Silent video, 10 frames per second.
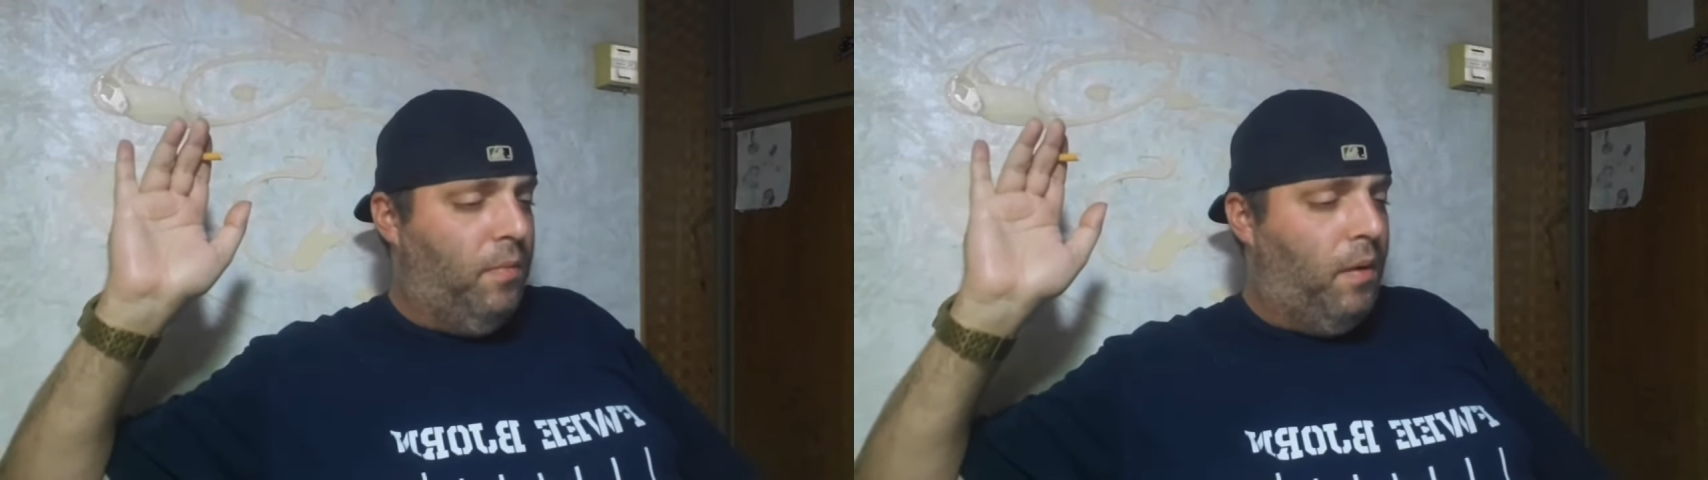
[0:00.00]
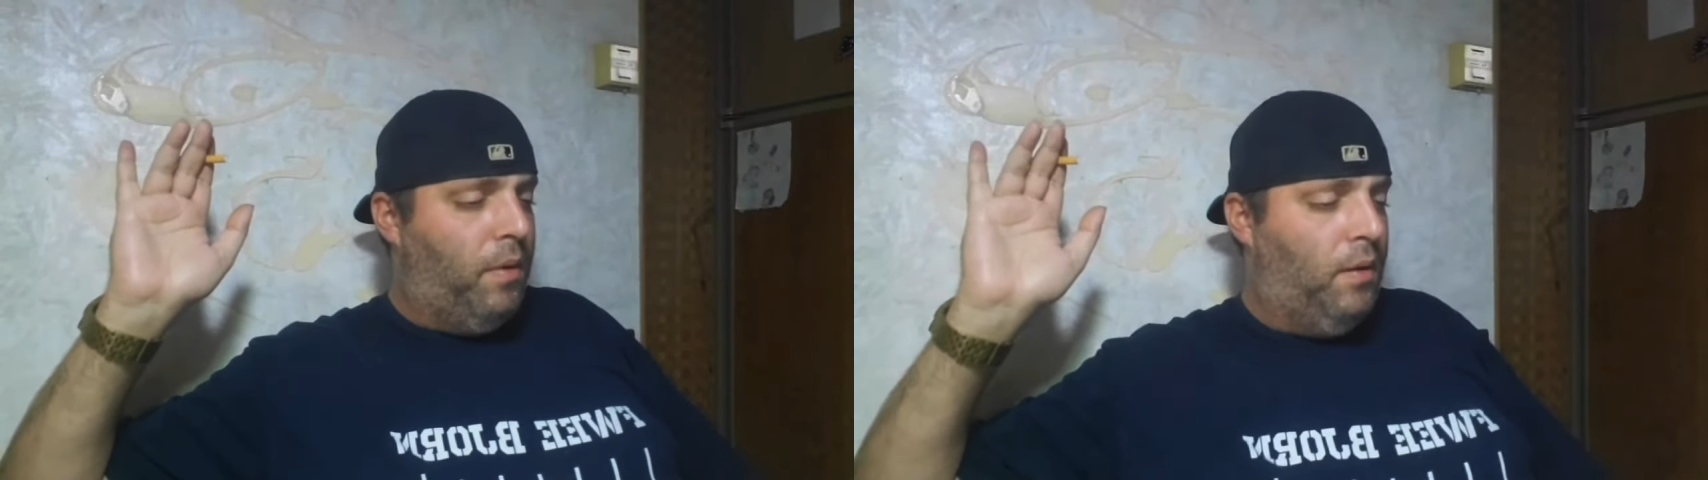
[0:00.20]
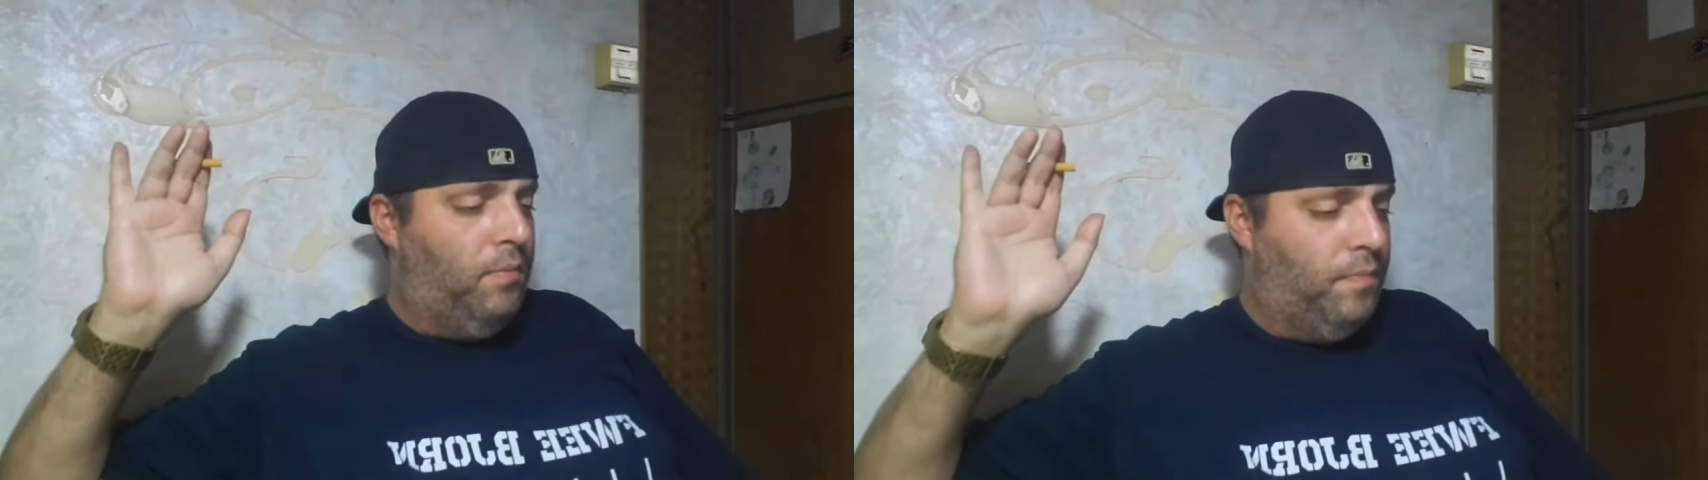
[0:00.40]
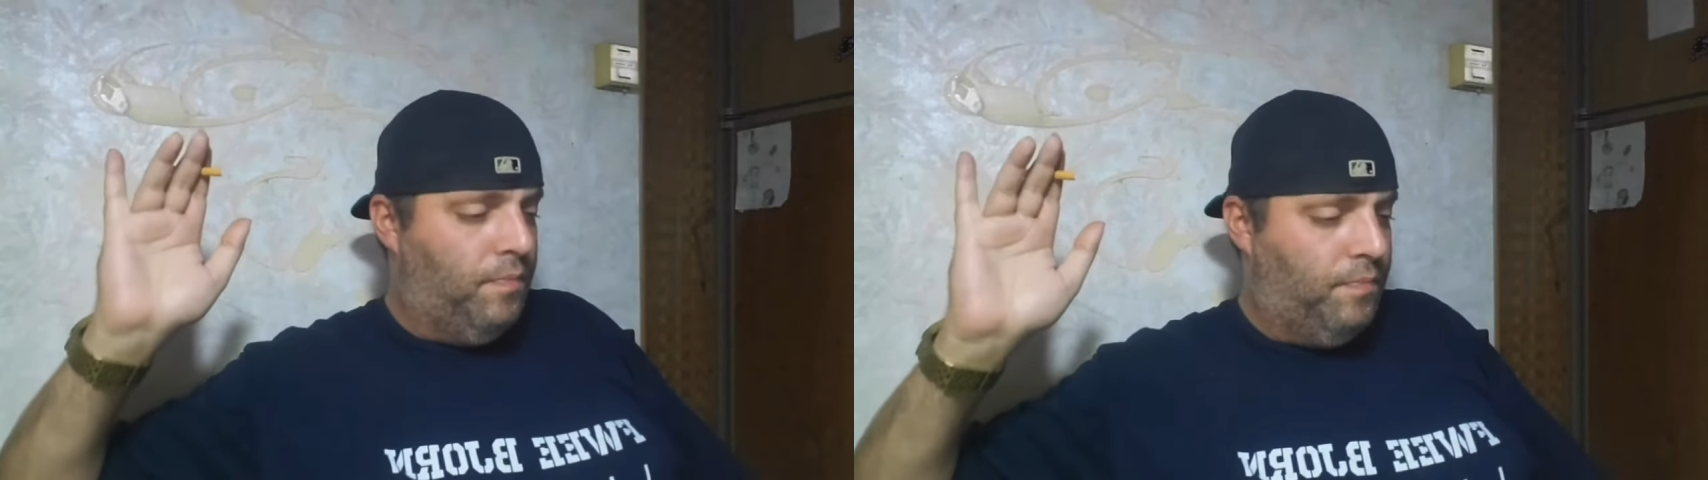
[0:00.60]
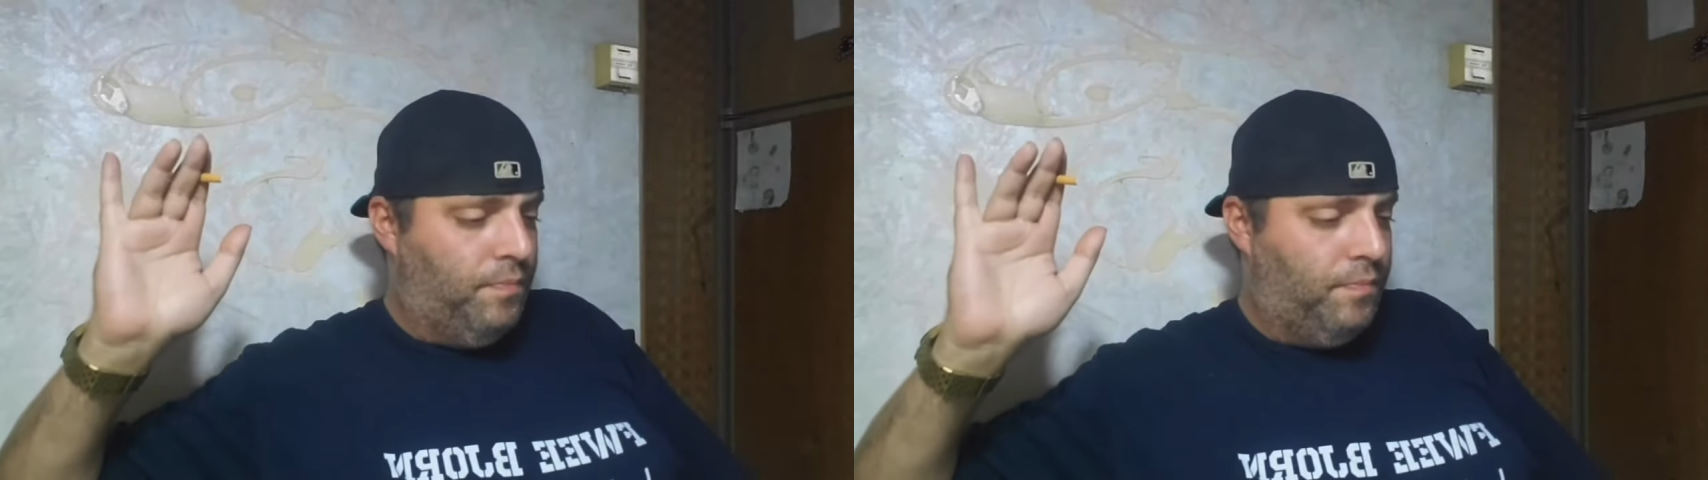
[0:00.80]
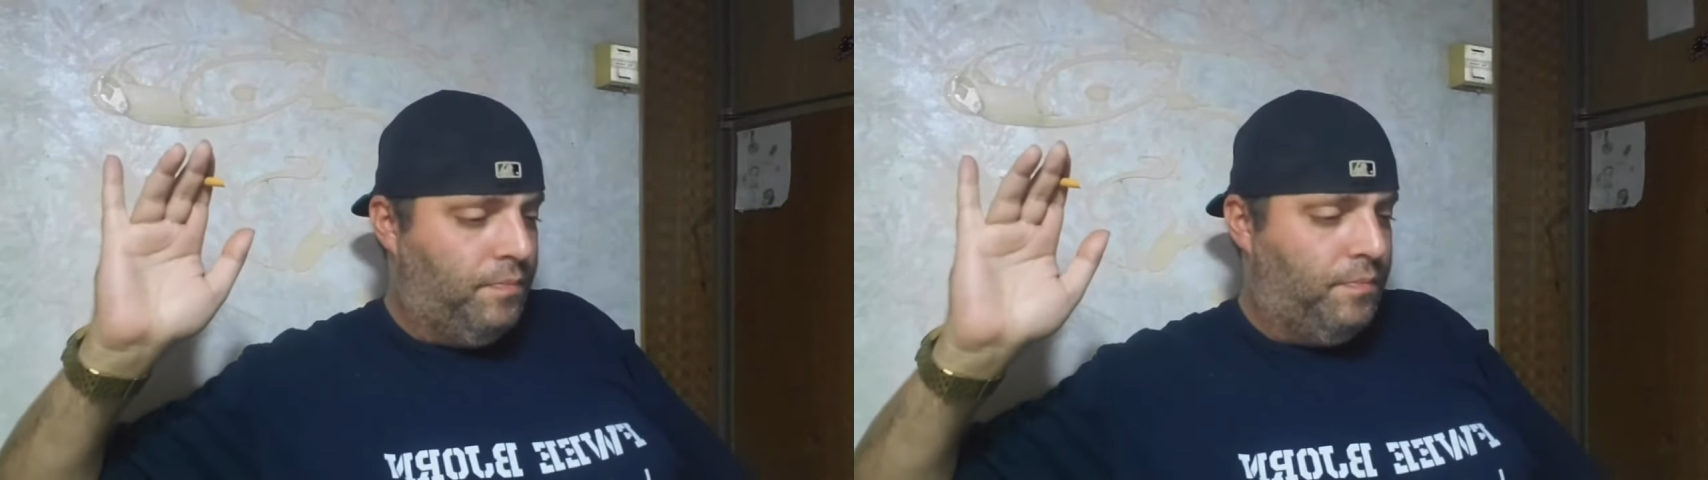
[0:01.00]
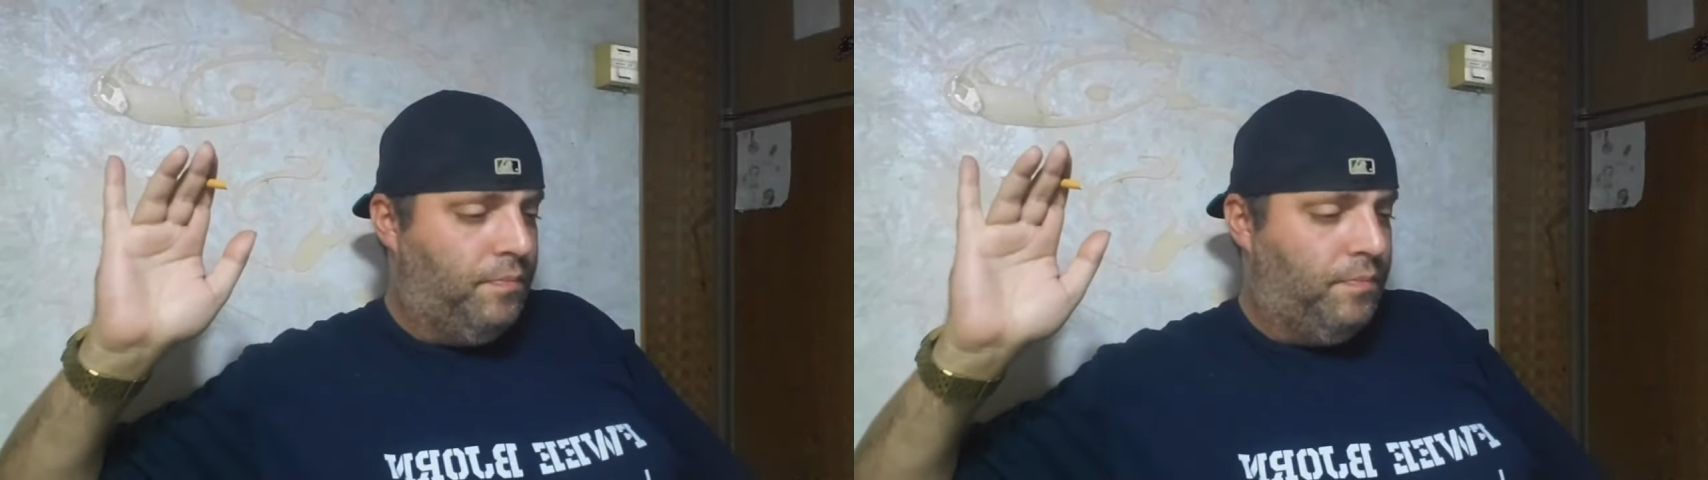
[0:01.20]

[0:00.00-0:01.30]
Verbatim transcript: baby. Mm.